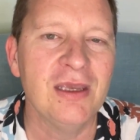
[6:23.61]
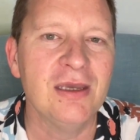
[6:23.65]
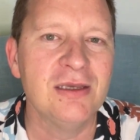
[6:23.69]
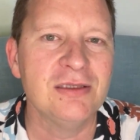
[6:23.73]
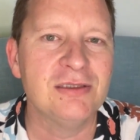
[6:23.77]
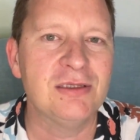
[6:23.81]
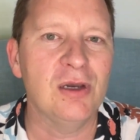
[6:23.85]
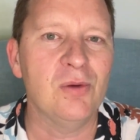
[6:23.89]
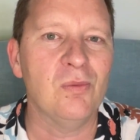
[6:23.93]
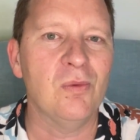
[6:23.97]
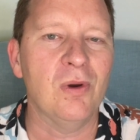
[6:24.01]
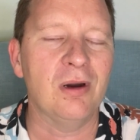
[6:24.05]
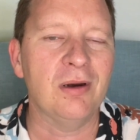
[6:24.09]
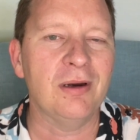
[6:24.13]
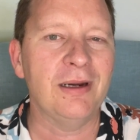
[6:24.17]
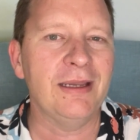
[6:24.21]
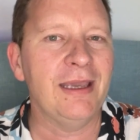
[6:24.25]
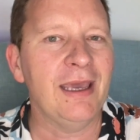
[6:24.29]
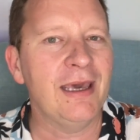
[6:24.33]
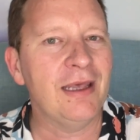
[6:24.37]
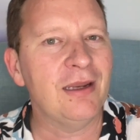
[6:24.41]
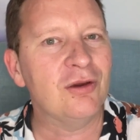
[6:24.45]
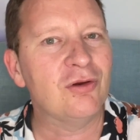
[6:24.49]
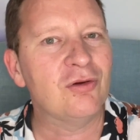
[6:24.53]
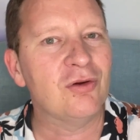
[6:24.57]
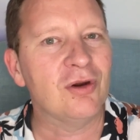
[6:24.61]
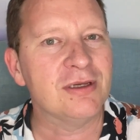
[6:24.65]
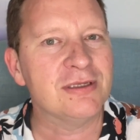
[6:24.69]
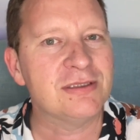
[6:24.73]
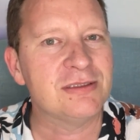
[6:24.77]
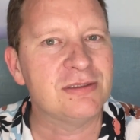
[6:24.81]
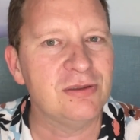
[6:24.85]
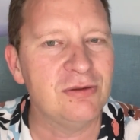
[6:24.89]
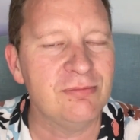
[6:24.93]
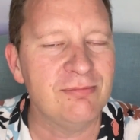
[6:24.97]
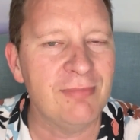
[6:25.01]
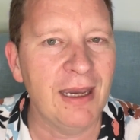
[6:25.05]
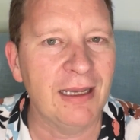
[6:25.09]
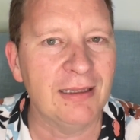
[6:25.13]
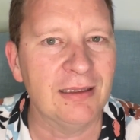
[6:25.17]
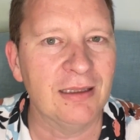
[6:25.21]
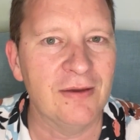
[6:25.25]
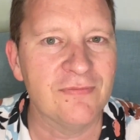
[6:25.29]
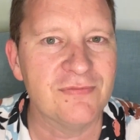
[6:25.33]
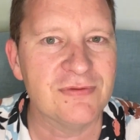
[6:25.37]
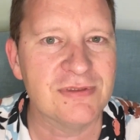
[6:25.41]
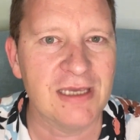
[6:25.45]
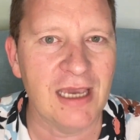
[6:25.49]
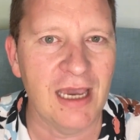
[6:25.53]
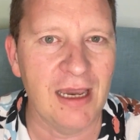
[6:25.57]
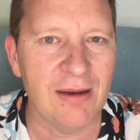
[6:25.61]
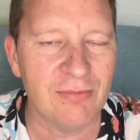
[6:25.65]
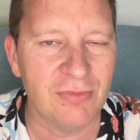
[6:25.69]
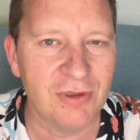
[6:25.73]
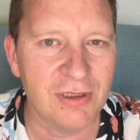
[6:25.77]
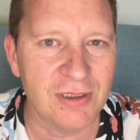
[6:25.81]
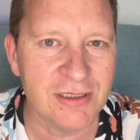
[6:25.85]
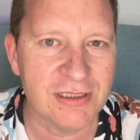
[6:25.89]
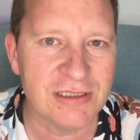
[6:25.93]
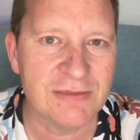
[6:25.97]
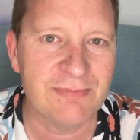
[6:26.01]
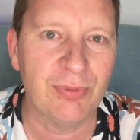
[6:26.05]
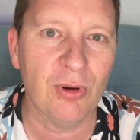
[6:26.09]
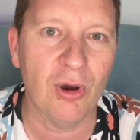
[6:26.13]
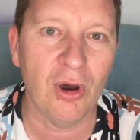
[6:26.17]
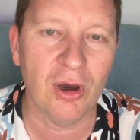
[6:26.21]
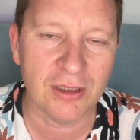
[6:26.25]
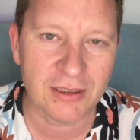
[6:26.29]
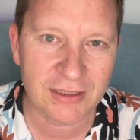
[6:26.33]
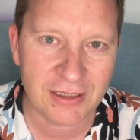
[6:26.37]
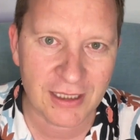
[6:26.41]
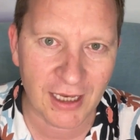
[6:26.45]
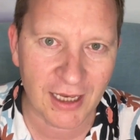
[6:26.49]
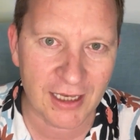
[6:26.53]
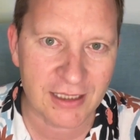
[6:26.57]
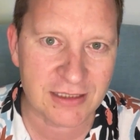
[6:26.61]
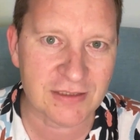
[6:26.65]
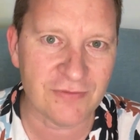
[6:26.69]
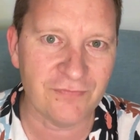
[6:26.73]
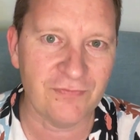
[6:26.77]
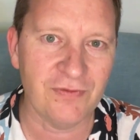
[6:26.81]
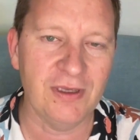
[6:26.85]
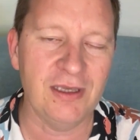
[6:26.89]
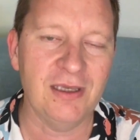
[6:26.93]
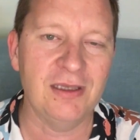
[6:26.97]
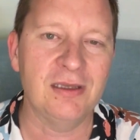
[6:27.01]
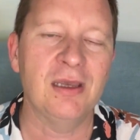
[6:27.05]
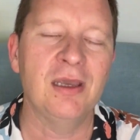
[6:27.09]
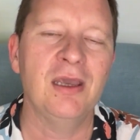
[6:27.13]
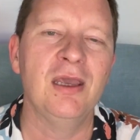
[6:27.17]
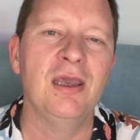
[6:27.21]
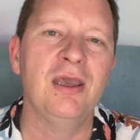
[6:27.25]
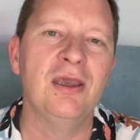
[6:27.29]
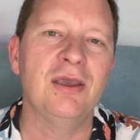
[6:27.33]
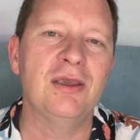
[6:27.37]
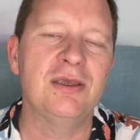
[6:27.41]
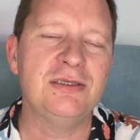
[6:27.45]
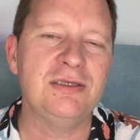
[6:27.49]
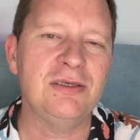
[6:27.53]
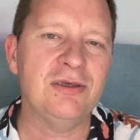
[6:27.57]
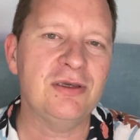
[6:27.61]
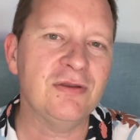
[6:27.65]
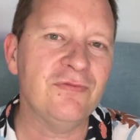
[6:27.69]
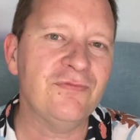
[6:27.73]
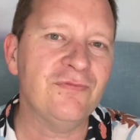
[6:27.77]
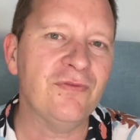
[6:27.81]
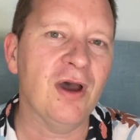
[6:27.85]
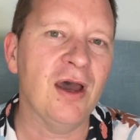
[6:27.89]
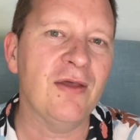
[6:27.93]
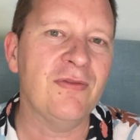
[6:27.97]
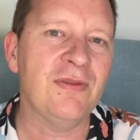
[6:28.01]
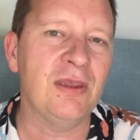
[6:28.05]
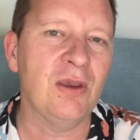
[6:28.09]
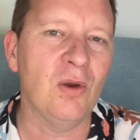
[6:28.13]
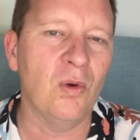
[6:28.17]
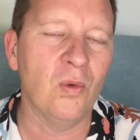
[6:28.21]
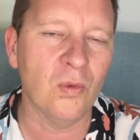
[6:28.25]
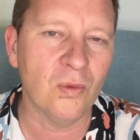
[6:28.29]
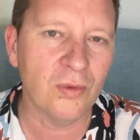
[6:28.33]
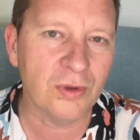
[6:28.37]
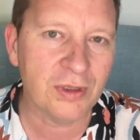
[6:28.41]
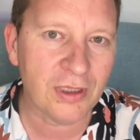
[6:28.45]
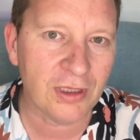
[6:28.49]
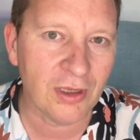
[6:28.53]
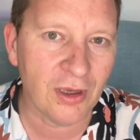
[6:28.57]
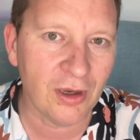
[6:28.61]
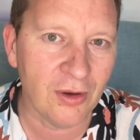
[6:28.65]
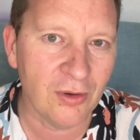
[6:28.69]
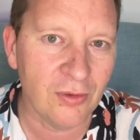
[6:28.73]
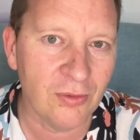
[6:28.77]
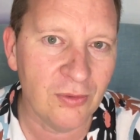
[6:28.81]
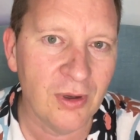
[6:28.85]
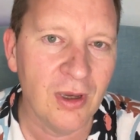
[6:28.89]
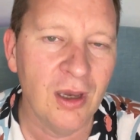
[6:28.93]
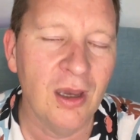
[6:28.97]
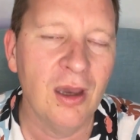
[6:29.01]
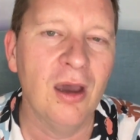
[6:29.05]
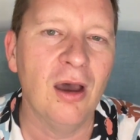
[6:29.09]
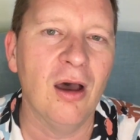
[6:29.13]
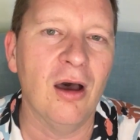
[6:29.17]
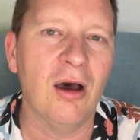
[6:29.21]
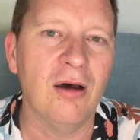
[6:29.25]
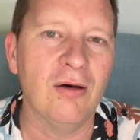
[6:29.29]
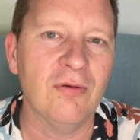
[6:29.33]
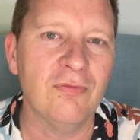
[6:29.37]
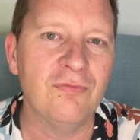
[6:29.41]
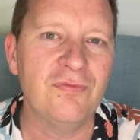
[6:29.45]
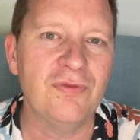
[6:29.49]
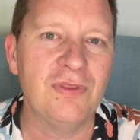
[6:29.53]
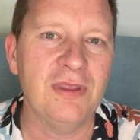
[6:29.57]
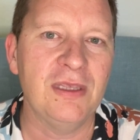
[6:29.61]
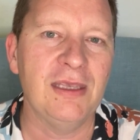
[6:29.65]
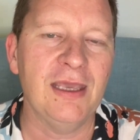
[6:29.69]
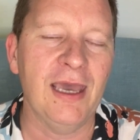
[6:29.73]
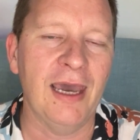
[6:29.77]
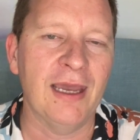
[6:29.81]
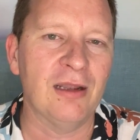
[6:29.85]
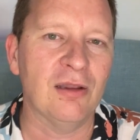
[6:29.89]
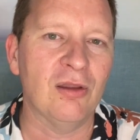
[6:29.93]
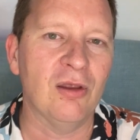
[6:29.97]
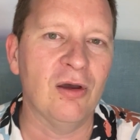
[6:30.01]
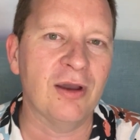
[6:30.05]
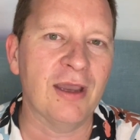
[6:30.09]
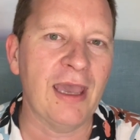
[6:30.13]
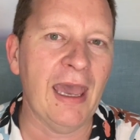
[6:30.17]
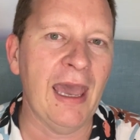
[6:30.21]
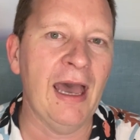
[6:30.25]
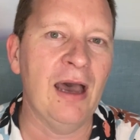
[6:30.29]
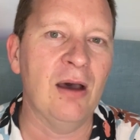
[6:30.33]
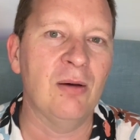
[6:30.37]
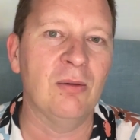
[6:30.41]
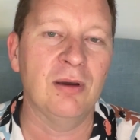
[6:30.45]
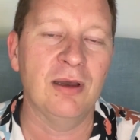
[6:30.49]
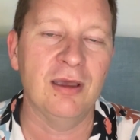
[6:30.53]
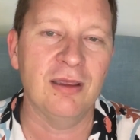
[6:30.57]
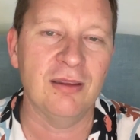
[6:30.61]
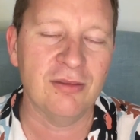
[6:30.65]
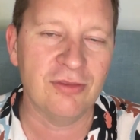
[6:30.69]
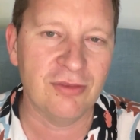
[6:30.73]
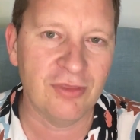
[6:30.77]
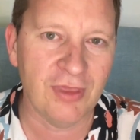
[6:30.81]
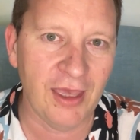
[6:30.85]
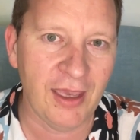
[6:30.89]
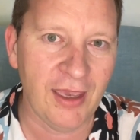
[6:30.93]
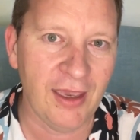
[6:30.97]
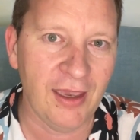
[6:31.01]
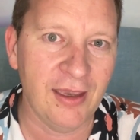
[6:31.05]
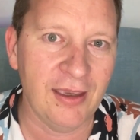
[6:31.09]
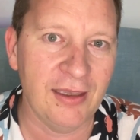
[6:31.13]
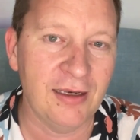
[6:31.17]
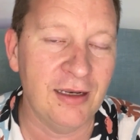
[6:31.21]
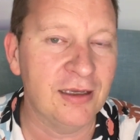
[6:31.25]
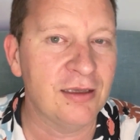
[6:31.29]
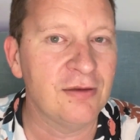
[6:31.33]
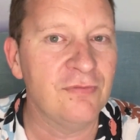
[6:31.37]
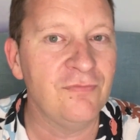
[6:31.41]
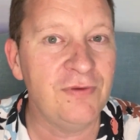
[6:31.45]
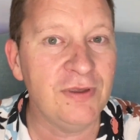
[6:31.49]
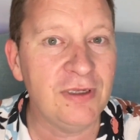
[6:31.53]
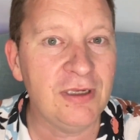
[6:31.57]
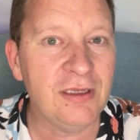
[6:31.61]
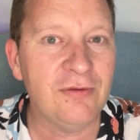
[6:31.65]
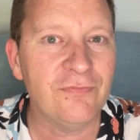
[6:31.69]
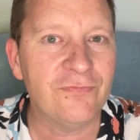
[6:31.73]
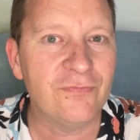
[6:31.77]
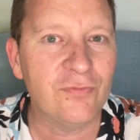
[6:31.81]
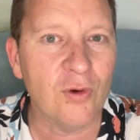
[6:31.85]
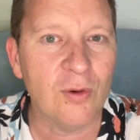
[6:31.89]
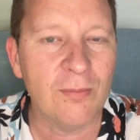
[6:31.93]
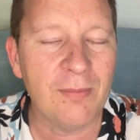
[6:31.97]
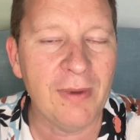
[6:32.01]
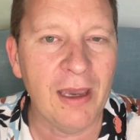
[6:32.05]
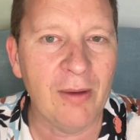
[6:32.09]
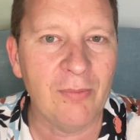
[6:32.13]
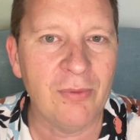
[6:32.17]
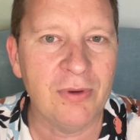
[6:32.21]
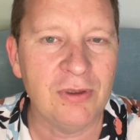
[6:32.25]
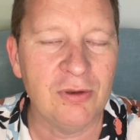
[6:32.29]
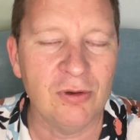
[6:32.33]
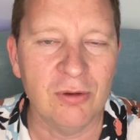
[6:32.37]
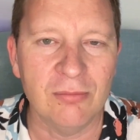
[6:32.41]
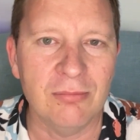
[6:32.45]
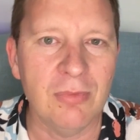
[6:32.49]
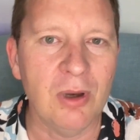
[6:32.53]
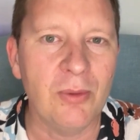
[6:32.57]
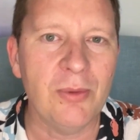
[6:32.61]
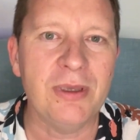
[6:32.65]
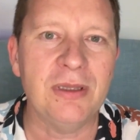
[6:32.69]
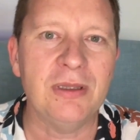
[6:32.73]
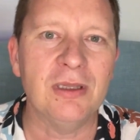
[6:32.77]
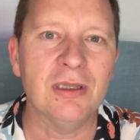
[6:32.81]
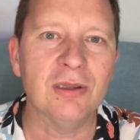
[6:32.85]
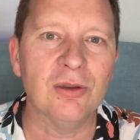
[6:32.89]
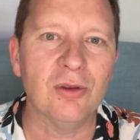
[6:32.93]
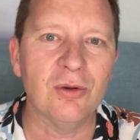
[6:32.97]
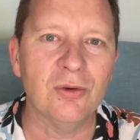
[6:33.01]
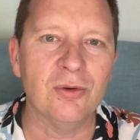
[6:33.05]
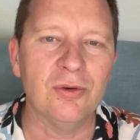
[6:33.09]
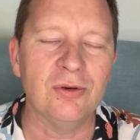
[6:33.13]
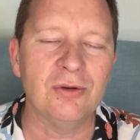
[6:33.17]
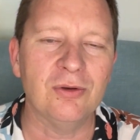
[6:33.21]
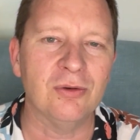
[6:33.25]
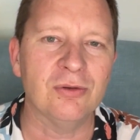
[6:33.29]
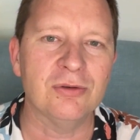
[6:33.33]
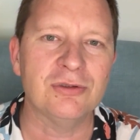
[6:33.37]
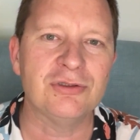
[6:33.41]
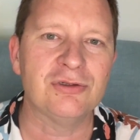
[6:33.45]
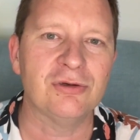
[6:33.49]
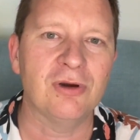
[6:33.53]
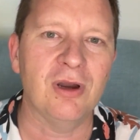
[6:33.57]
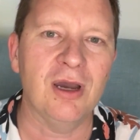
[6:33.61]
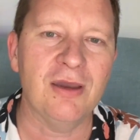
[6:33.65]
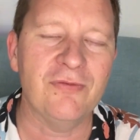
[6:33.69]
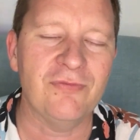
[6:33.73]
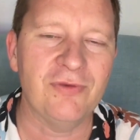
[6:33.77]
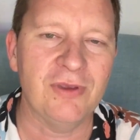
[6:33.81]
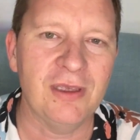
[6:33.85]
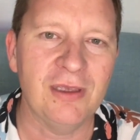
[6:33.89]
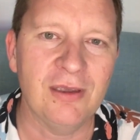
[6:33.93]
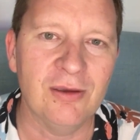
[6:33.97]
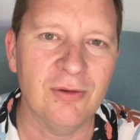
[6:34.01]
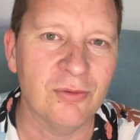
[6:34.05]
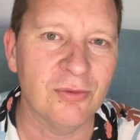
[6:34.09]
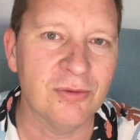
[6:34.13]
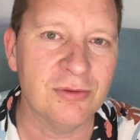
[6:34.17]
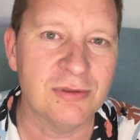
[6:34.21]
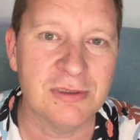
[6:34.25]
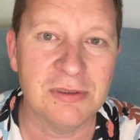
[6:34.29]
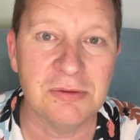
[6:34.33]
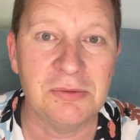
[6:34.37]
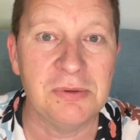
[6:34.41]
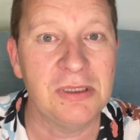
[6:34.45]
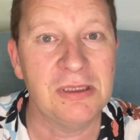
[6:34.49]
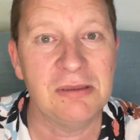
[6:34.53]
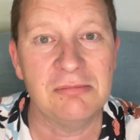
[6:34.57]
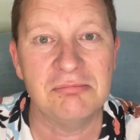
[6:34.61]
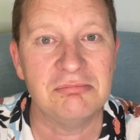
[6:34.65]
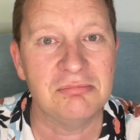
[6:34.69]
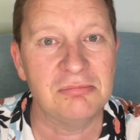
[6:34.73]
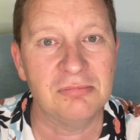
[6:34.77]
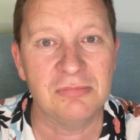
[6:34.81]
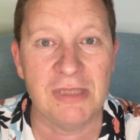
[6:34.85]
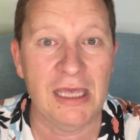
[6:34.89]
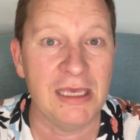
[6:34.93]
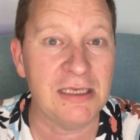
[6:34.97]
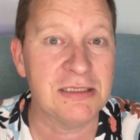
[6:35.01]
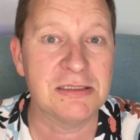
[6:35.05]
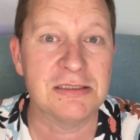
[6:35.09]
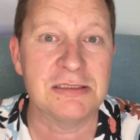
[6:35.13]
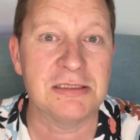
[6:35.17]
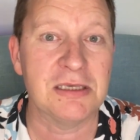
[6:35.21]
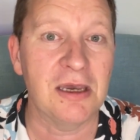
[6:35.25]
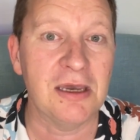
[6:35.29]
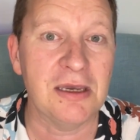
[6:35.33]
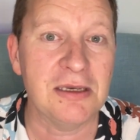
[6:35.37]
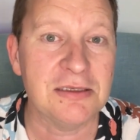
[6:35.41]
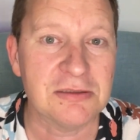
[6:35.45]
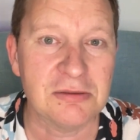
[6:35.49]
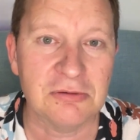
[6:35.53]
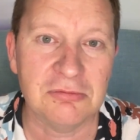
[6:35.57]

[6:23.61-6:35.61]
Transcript: don't worry, head across to Matt Loves Cameras podcast feed, because you can find the audio of the Analog Hour there in a convenient format when you're mowing the lawn or driving or doing exercise or